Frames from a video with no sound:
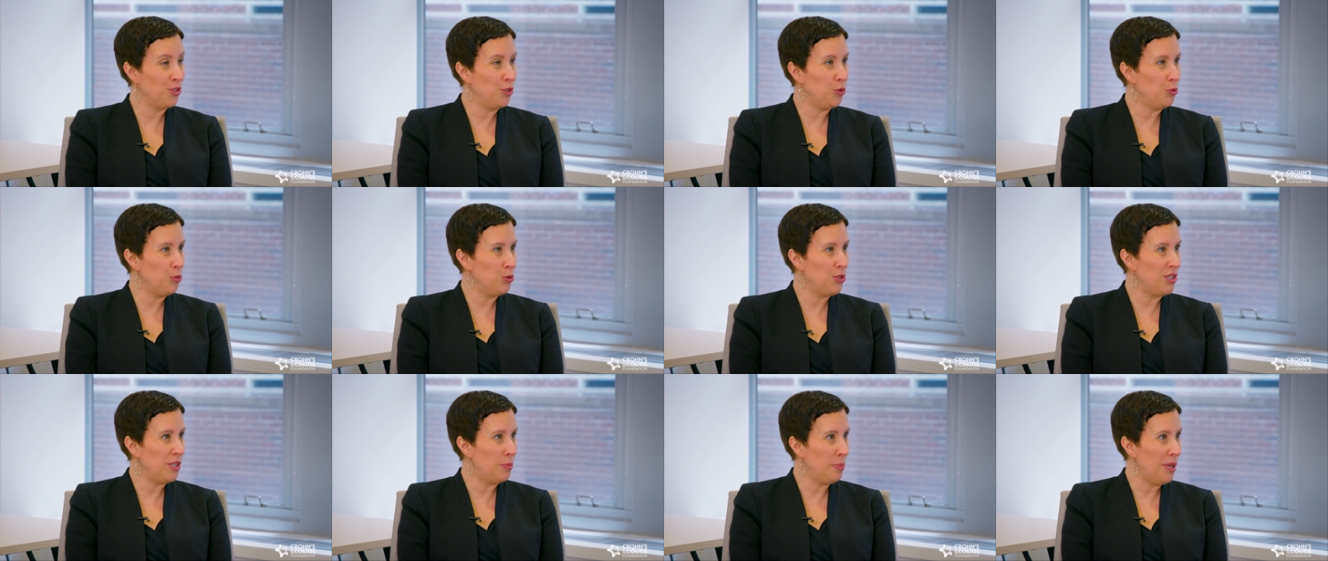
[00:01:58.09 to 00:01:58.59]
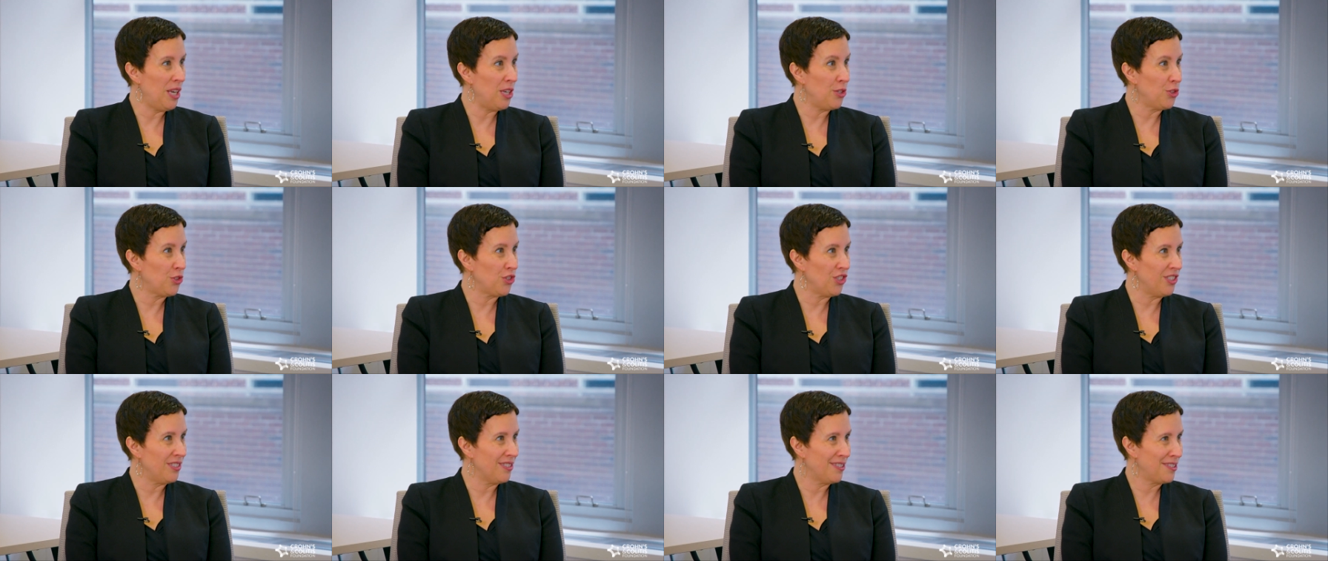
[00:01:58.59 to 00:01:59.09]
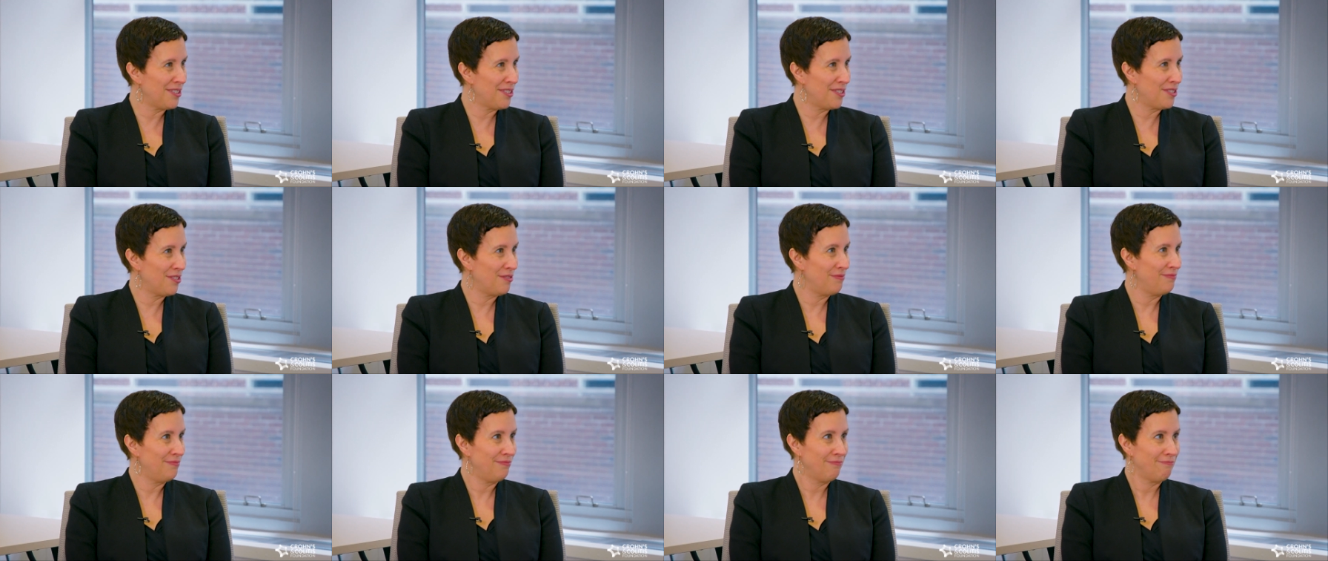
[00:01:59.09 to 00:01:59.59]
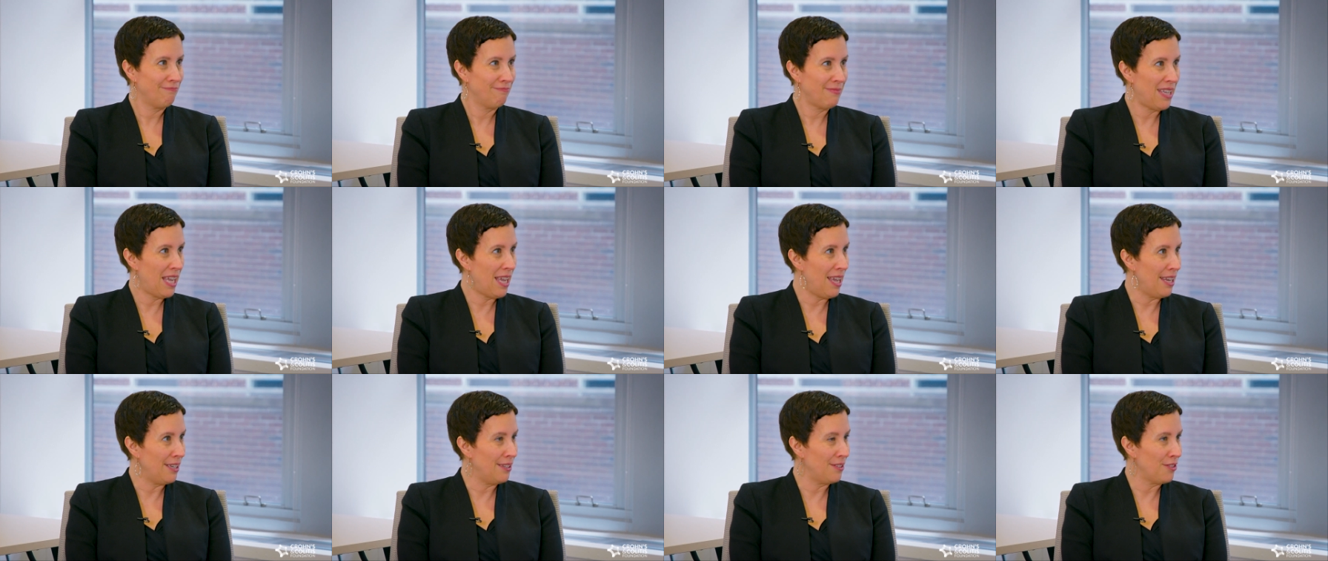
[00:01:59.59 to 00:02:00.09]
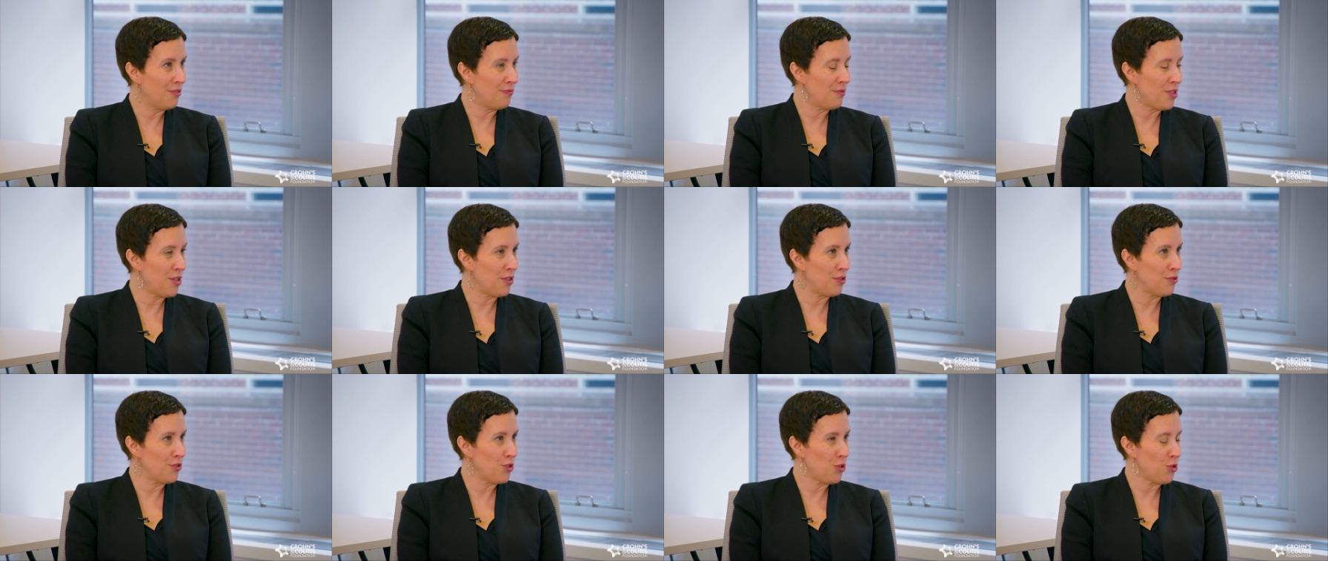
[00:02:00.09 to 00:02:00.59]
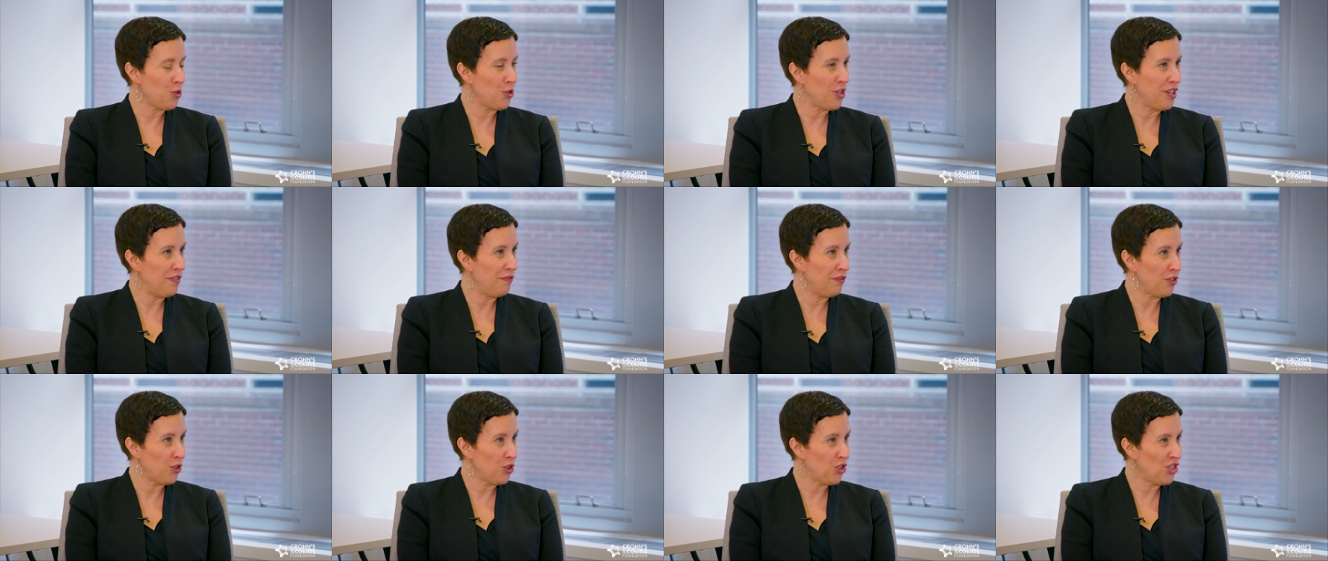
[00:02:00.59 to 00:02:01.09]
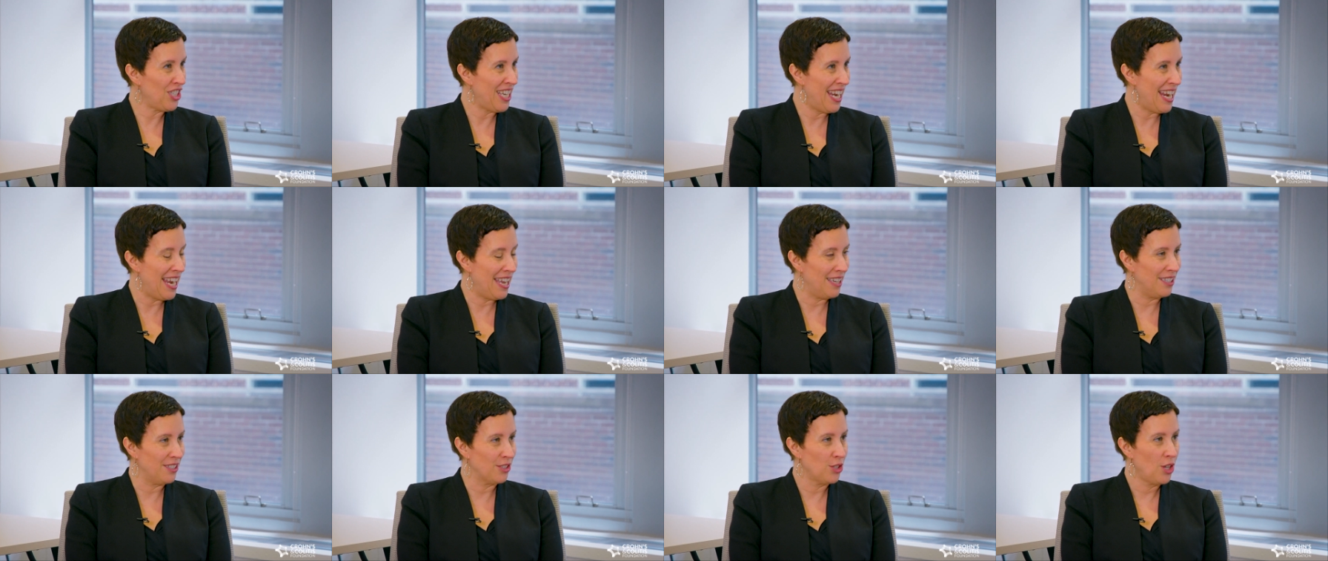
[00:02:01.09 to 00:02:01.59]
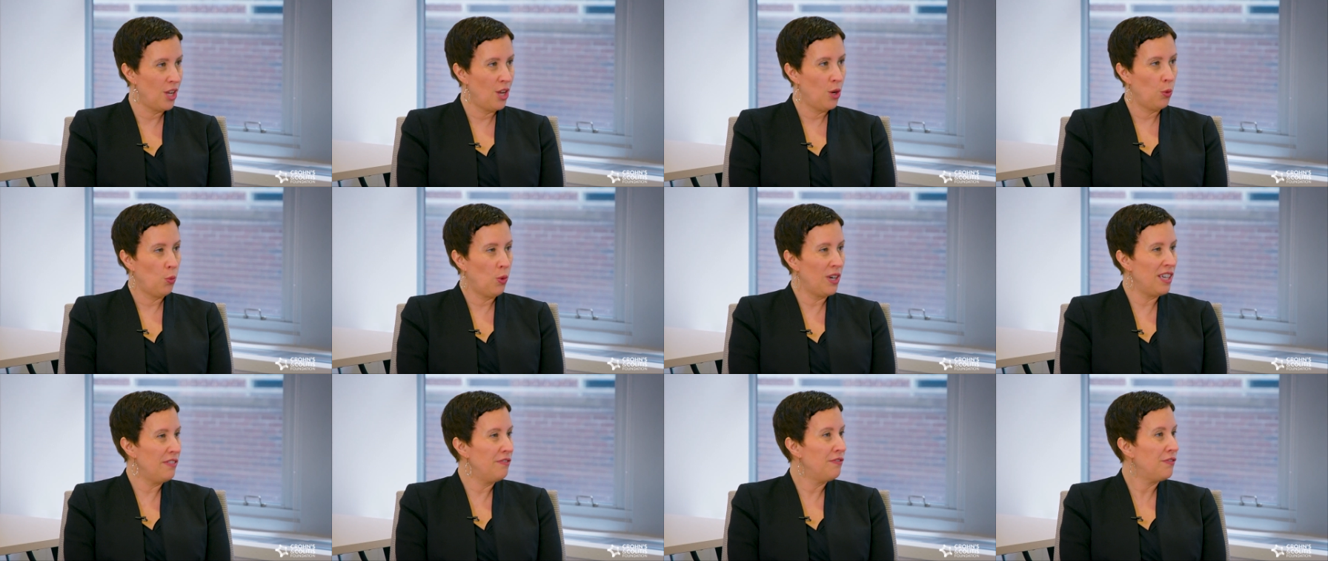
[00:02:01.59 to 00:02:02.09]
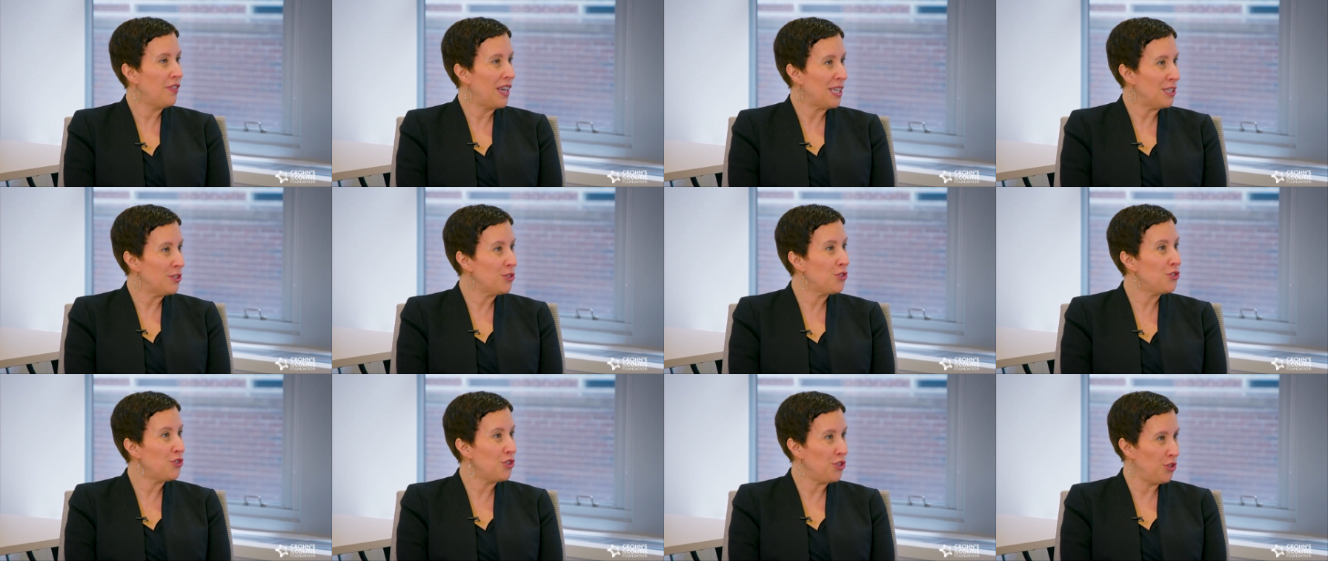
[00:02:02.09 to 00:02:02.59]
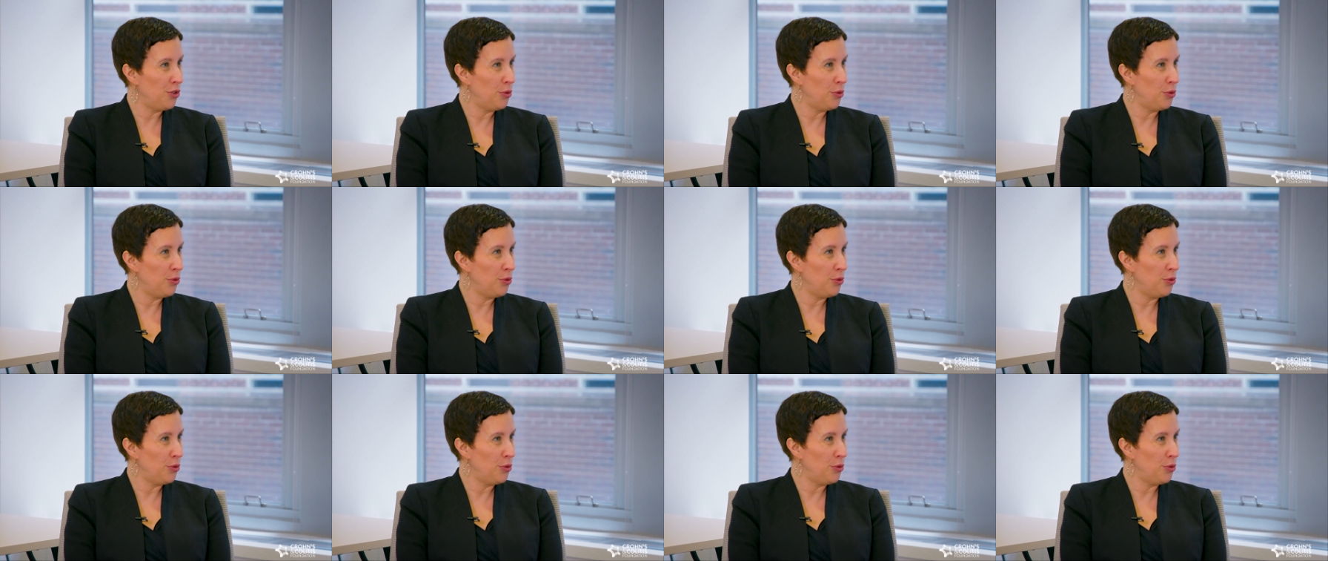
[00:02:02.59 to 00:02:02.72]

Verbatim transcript: You see patients and their journey firsthand. What advice do